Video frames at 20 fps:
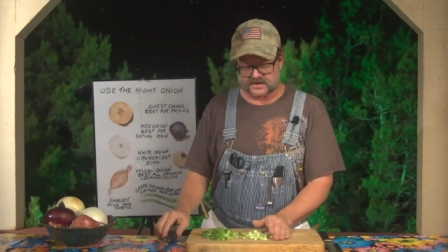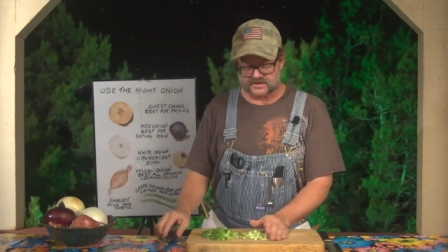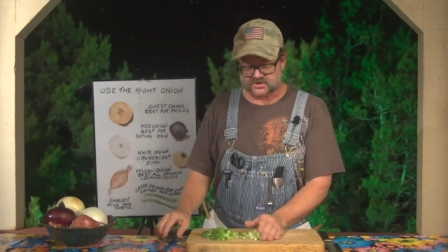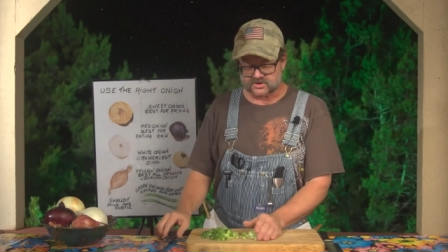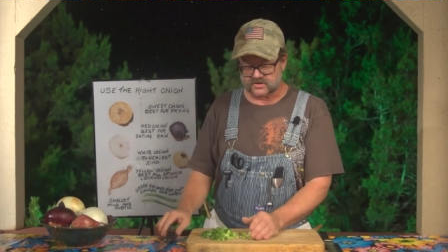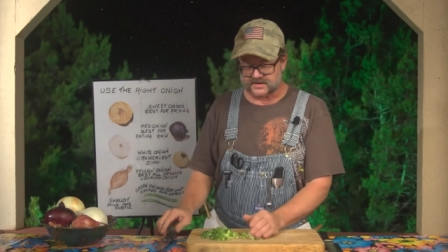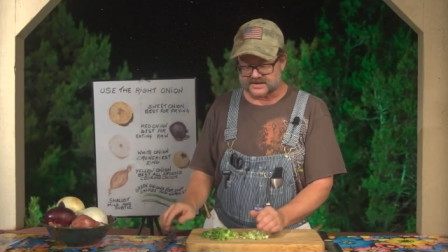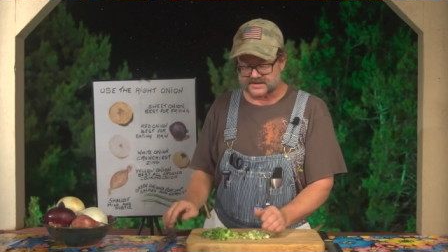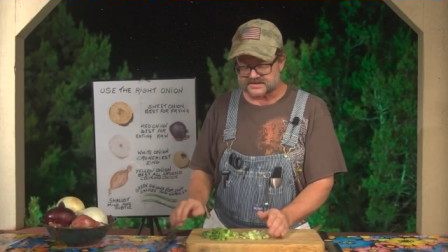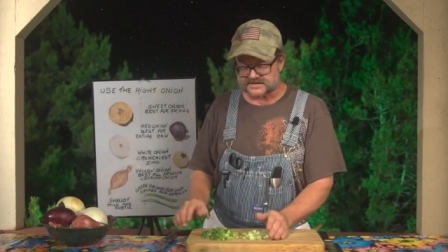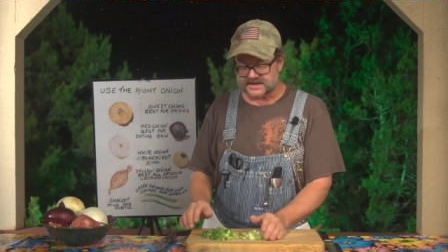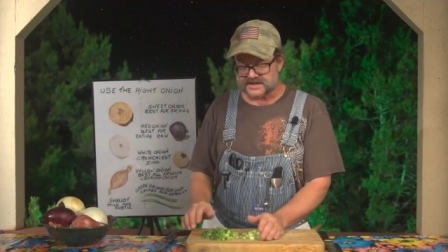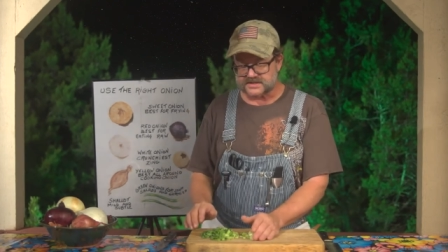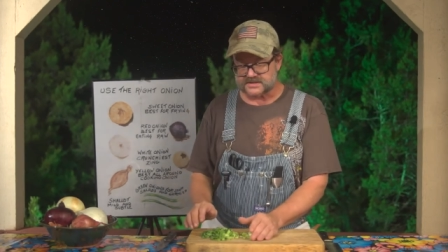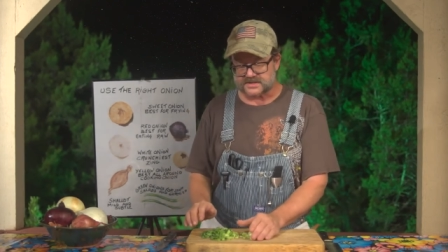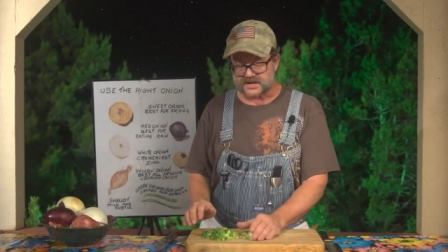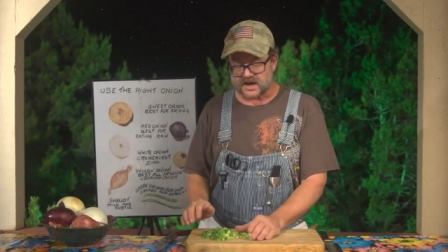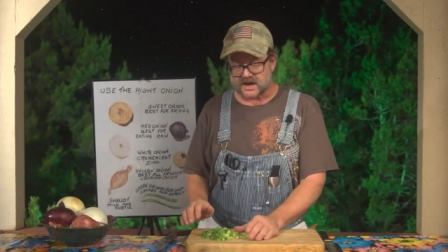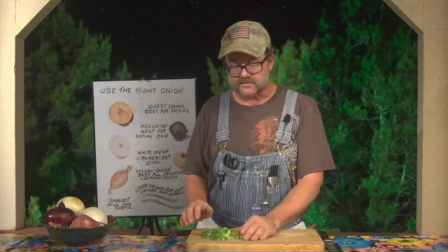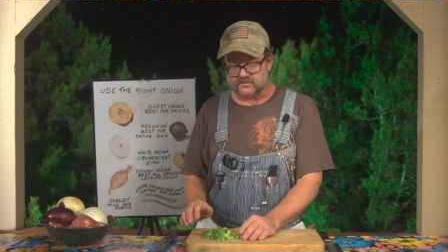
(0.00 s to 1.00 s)
Join us
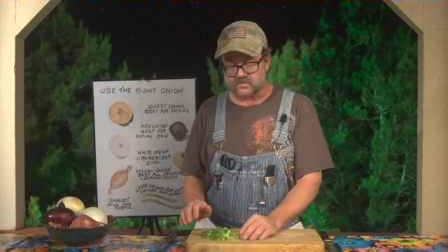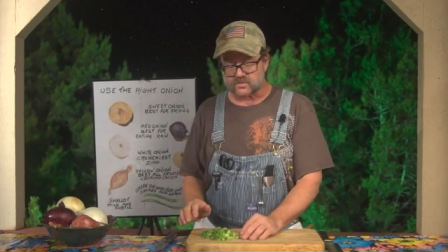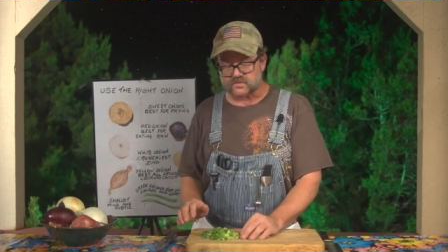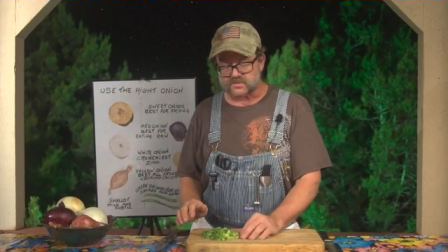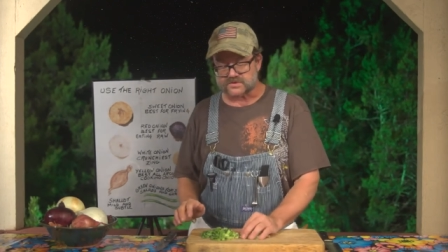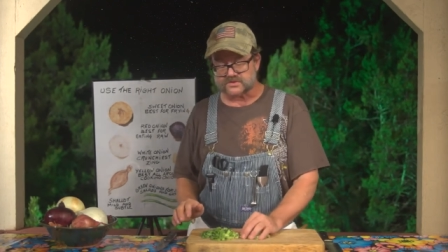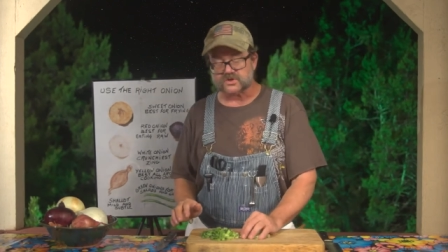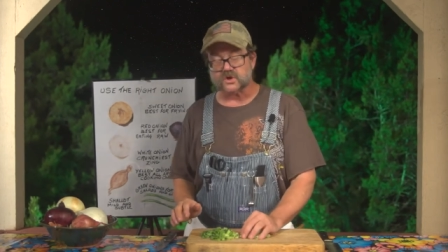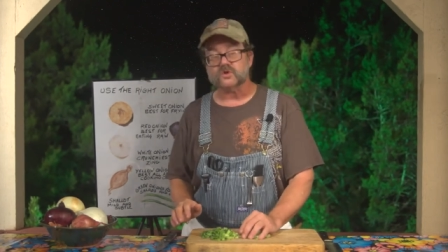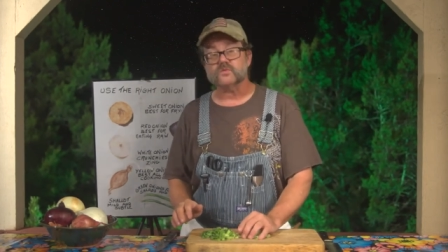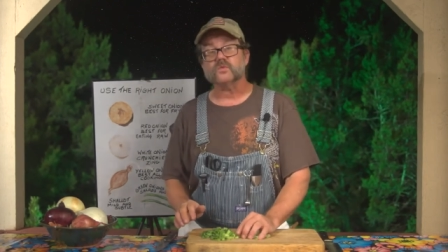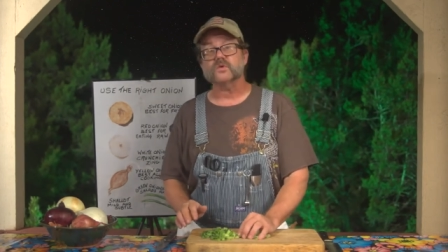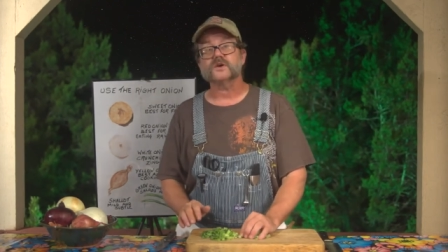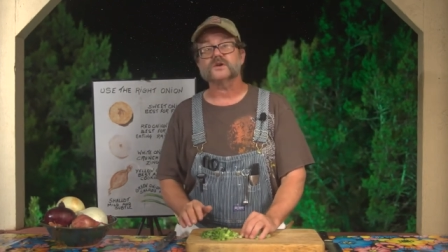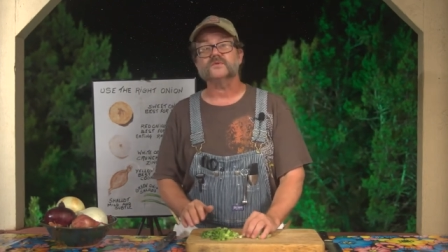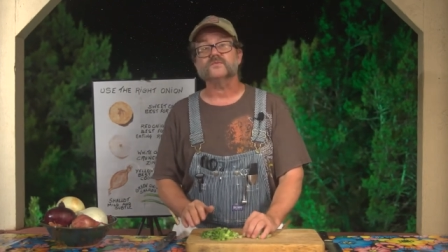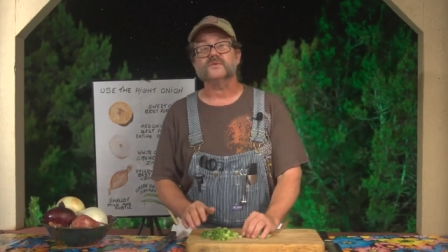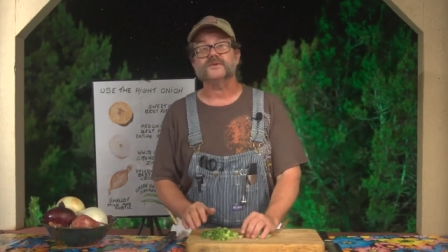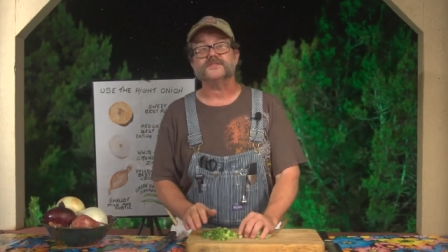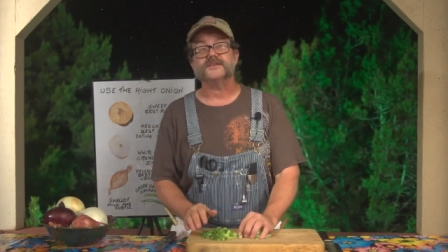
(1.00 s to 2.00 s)
next time when we'll start
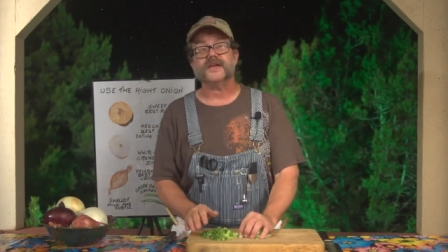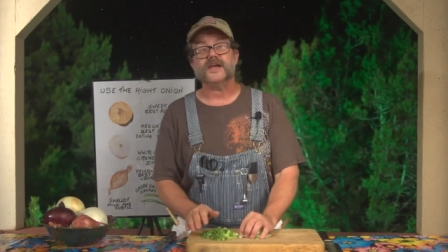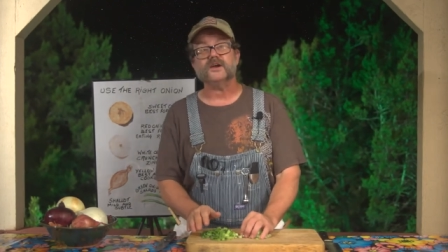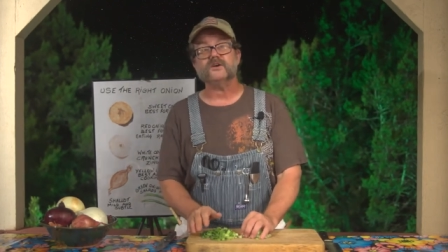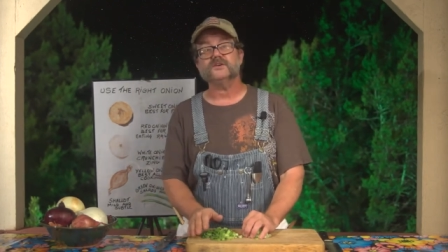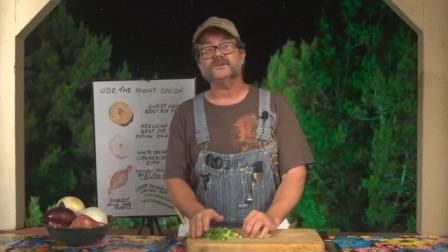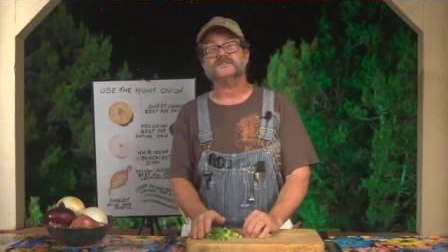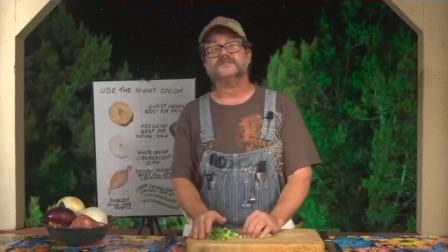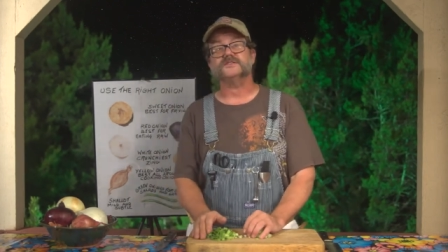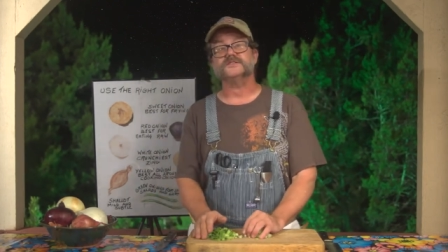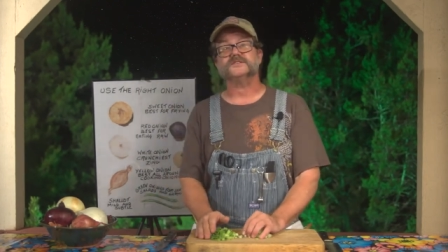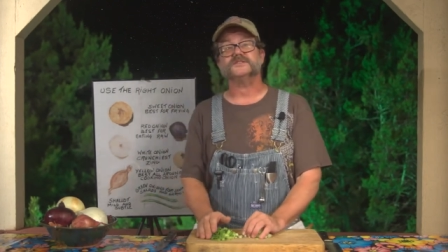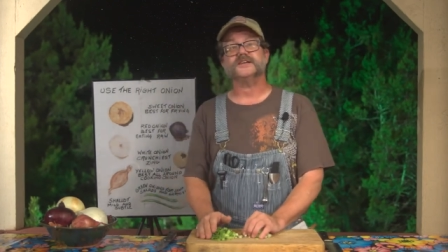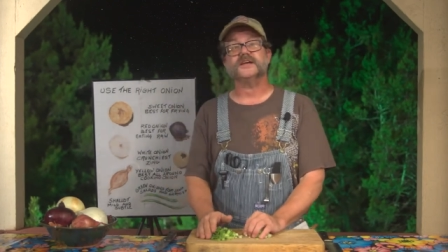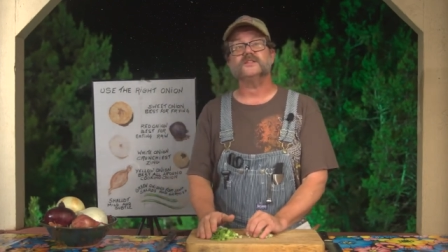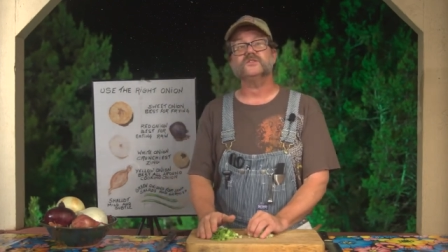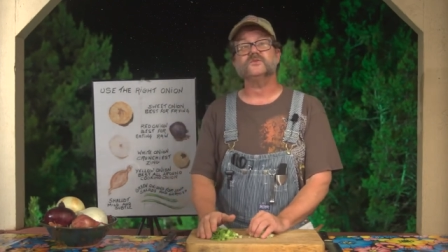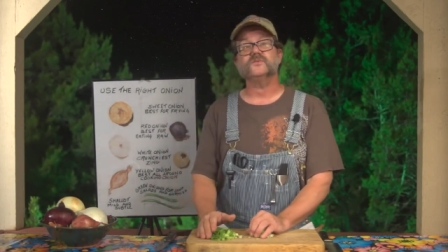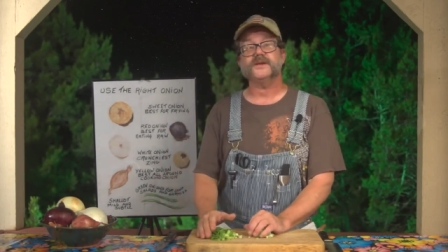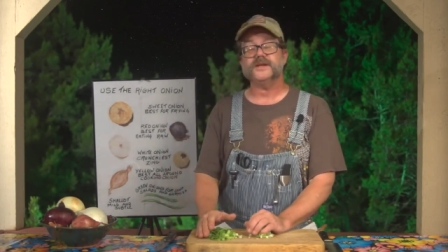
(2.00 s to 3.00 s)
working with carrots and
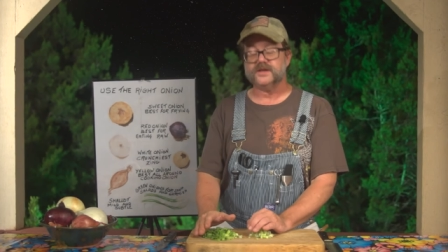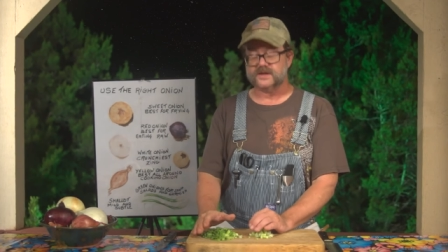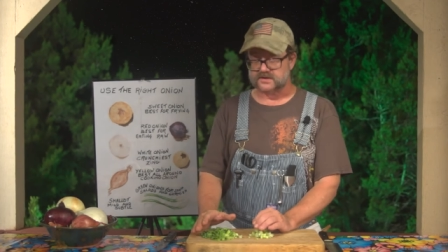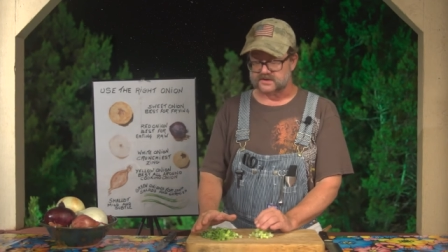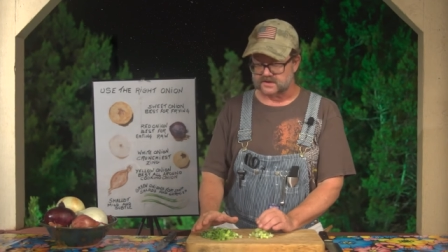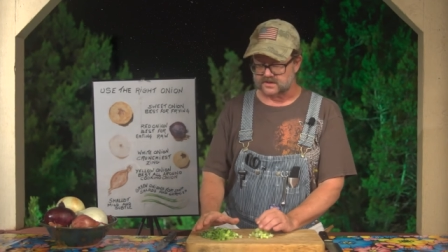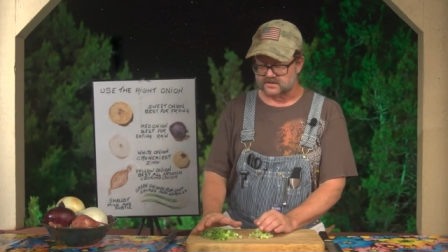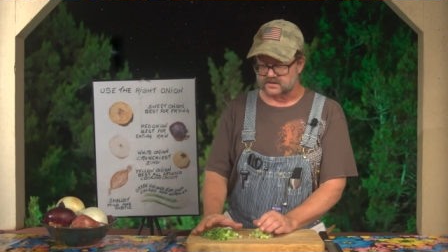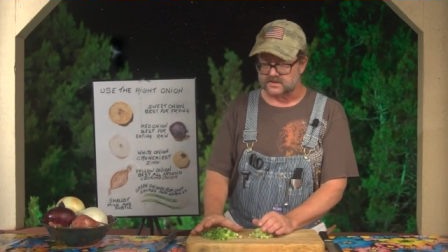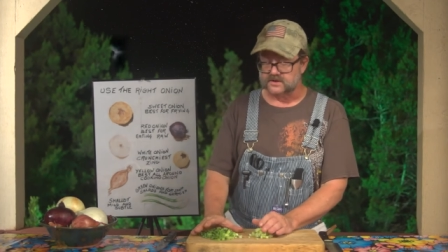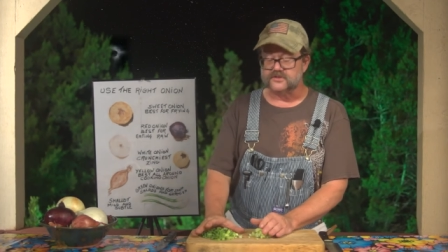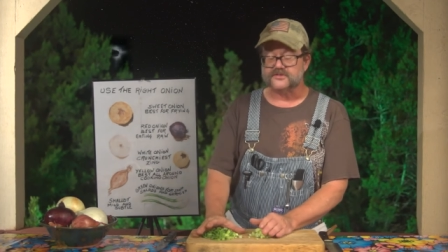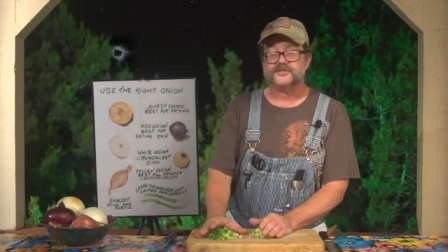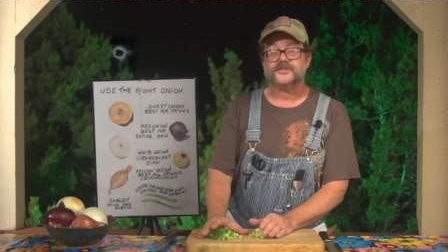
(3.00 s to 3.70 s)
celery and a little